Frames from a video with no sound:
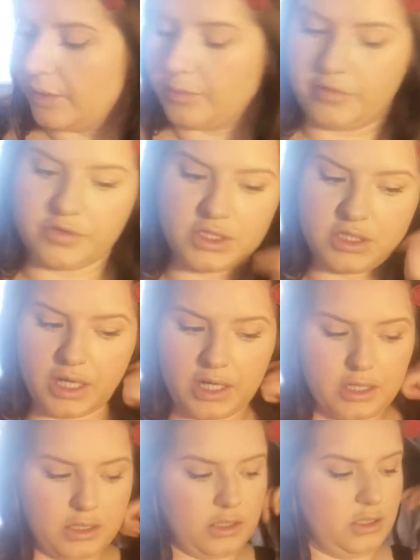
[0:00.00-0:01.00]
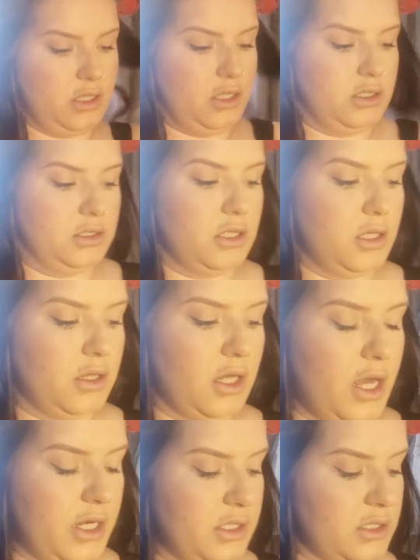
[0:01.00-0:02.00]
in with today is the
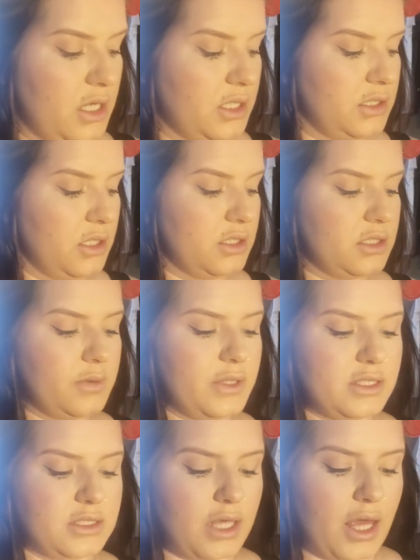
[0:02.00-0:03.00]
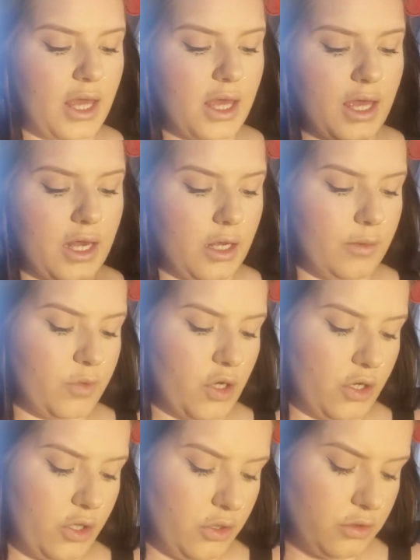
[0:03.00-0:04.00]
Anastasia Sweets kit, and I'm
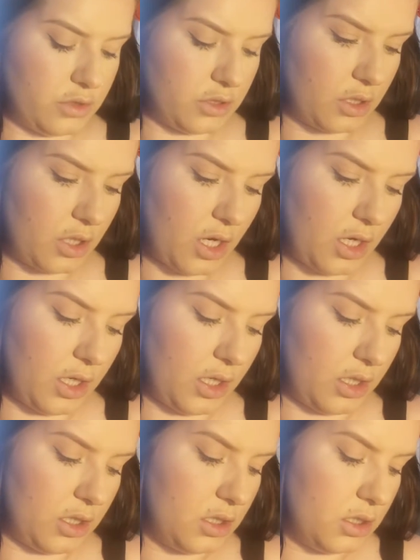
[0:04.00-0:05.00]
going to use the colour